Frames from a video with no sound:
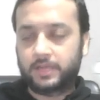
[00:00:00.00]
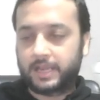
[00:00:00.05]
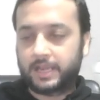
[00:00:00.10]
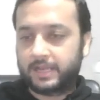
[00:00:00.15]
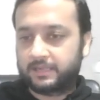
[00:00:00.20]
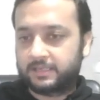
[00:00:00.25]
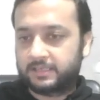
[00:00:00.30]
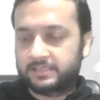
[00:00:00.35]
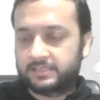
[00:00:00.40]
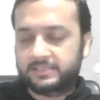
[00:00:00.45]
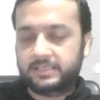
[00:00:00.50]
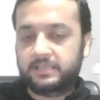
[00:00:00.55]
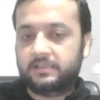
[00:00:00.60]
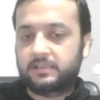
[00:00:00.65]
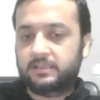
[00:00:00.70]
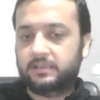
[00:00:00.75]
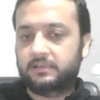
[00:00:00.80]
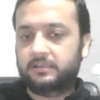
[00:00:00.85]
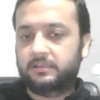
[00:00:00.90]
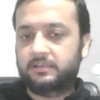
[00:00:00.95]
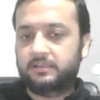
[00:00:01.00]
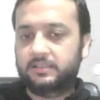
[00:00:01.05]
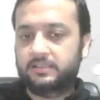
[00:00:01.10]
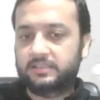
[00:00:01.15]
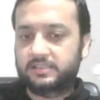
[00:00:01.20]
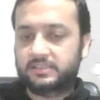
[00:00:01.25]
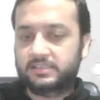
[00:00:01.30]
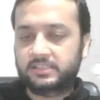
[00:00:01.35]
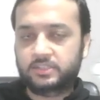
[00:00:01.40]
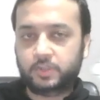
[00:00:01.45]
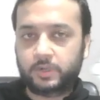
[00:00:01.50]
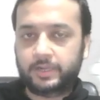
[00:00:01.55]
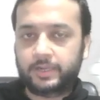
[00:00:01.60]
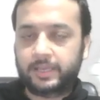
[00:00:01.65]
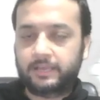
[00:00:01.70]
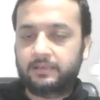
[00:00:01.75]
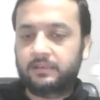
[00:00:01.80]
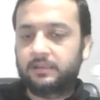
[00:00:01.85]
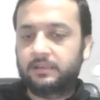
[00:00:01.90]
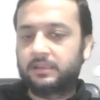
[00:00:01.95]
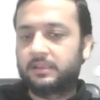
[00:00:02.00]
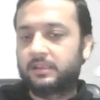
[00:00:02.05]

at its center. This is the solid angle.